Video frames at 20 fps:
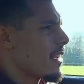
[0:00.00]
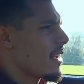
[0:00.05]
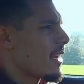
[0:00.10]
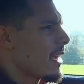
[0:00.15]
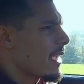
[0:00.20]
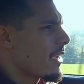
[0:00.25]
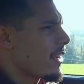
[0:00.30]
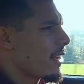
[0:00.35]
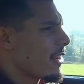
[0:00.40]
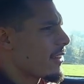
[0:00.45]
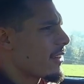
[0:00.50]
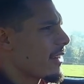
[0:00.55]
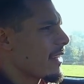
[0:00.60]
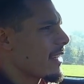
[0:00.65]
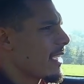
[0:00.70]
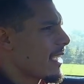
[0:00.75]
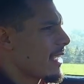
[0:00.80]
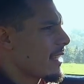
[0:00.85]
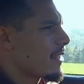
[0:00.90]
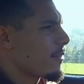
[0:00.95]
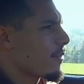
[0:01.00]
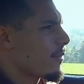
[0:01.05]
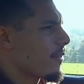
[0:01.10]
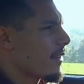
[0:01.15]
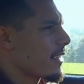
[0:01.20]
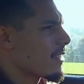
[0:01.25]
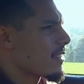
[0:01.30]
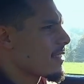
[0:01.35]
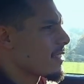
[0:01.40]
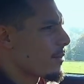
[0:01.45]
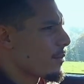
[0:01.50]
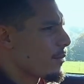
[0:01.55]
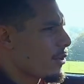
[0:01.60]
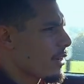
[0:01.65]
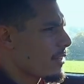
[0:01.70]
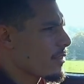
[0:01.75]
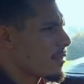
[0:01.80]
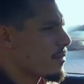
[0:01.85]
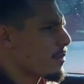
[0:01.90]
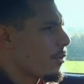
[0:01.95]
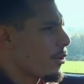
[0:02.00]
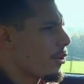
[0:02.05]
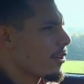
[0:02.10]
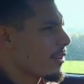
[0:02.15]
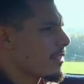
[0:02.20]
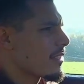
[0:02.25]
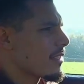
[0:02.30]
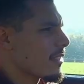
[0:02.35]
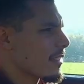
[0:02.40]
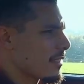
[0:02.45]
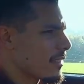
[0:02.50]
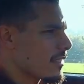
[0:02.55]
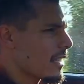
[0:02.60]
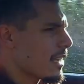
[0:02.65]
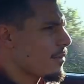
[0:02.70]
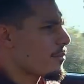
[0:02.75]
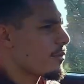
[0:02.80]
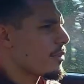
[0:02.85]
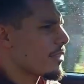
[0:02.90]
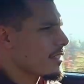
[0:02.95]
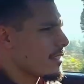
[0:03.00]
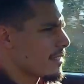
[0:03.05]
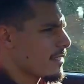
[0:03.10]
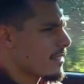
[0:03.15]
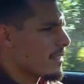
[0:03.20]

I already had to fix some rust points, and that would